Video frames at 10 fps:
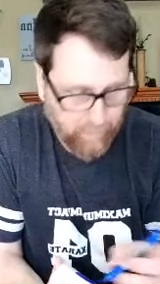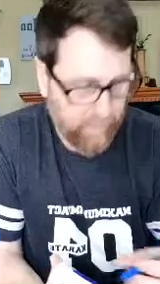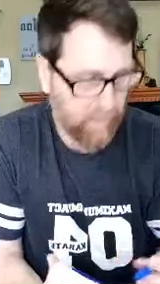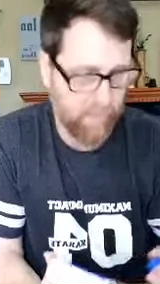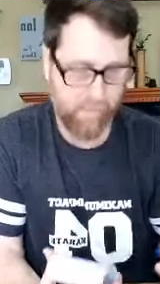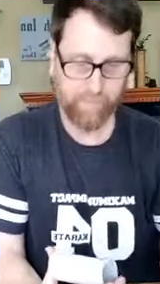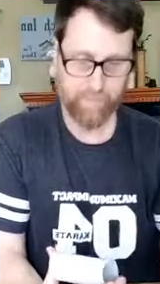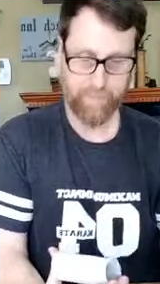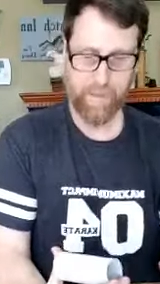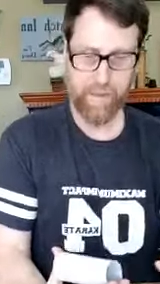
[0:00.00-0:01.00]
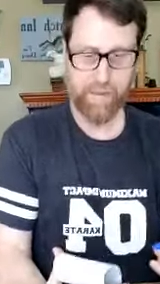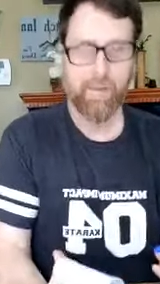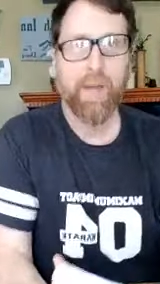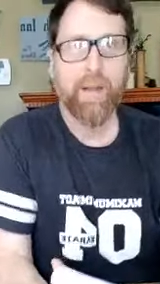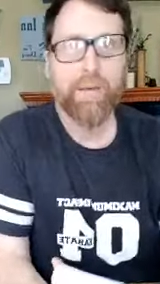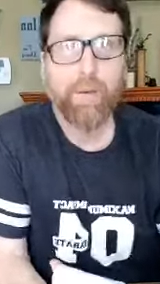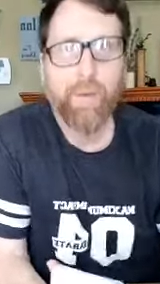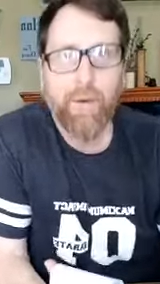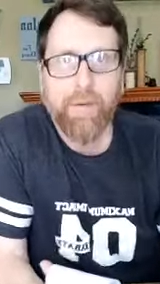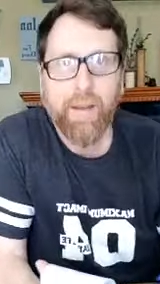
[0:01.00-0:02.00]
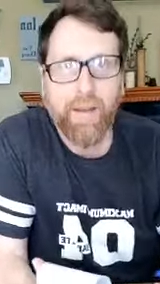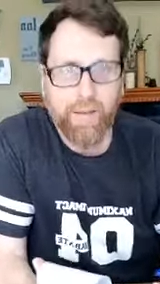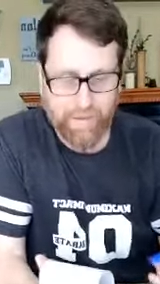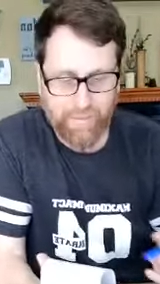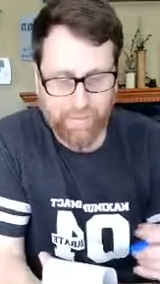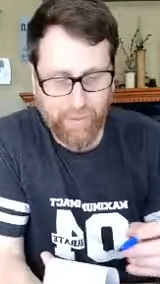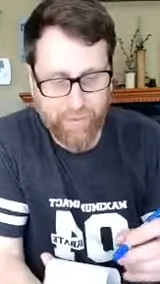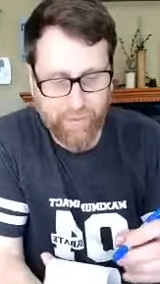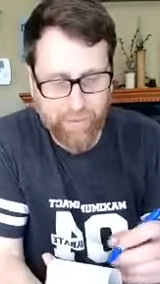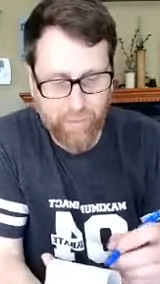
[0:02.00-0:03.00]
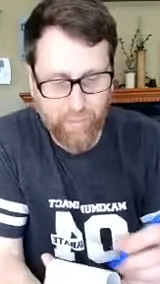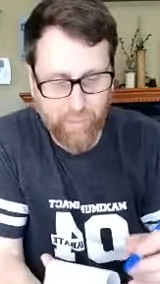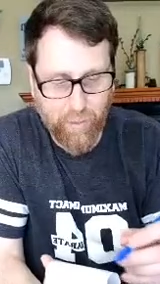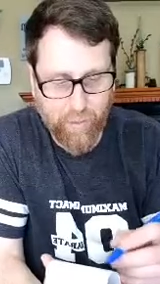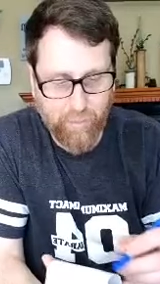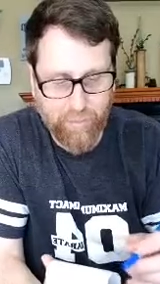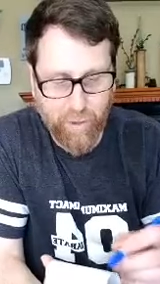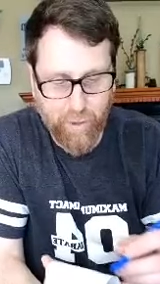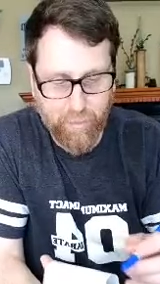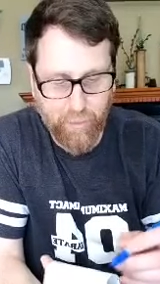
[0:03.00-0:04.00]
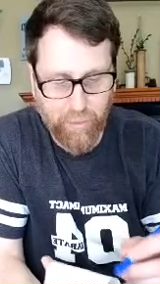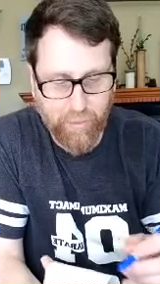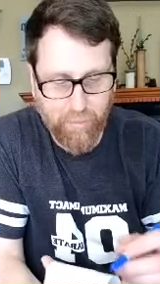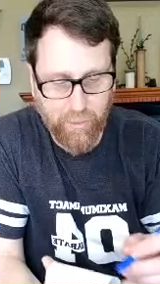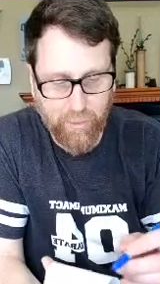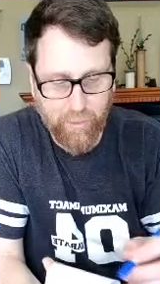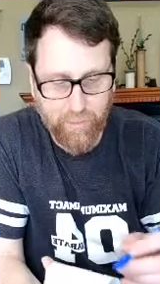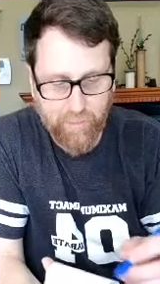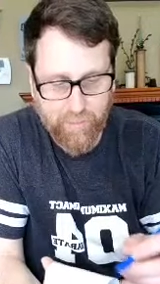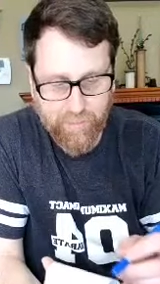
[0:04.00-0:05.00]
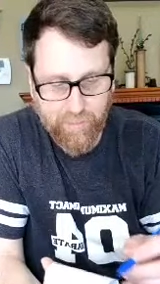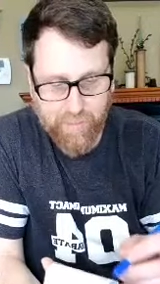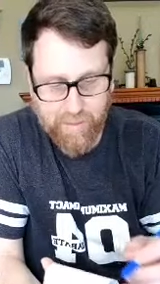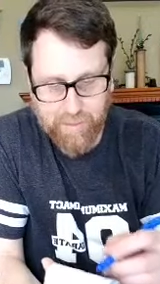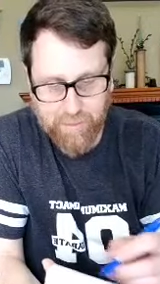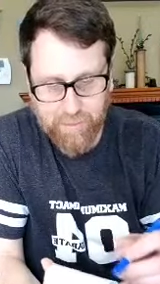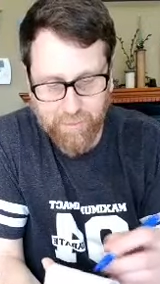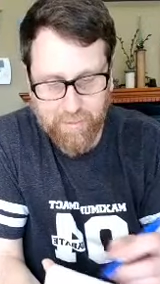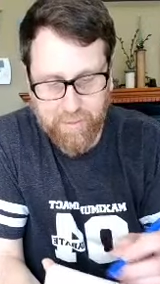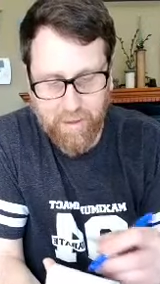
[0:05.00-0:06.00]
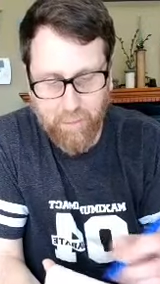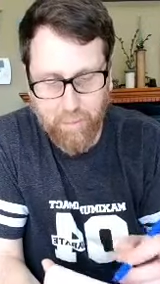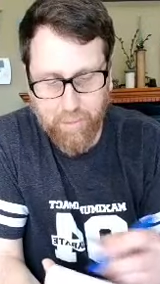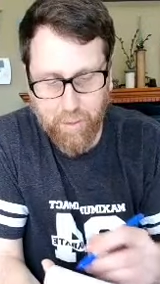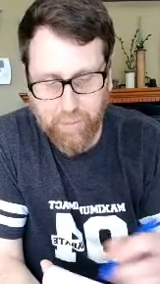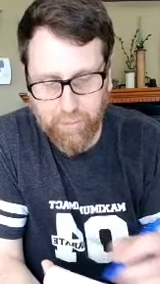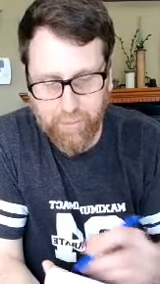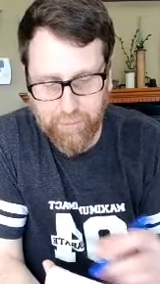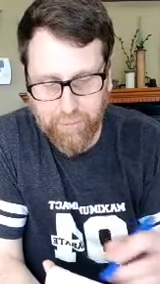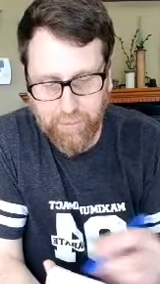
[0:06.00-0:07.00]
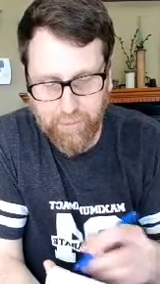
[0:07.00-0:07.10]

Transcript: Oh, that's interesting. It's starting to look more purple than blue. So maybe I'll have a purple ninja.